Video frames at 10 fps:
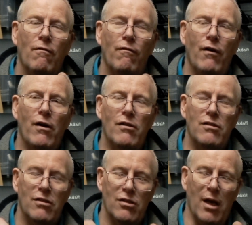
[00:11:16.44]
first
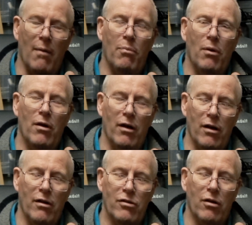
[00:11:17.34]
set up
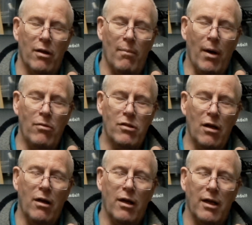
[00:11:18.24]
the
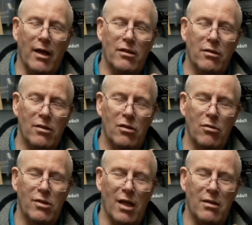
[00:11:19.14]
motor connects to
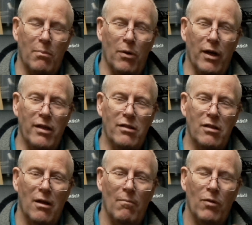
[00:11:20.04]
two sets of pulleys,
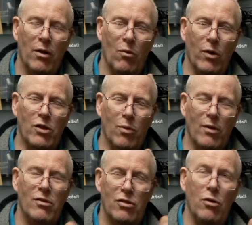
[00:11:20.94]
which
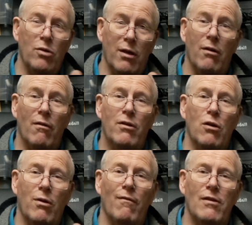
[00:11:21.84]
one two
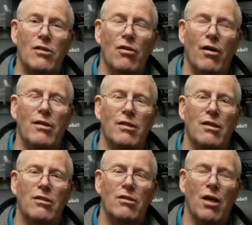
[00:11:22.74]
different
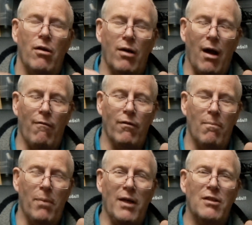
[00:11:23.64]
sizes. So you're going from a
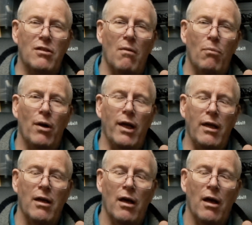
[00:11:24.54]
big pulley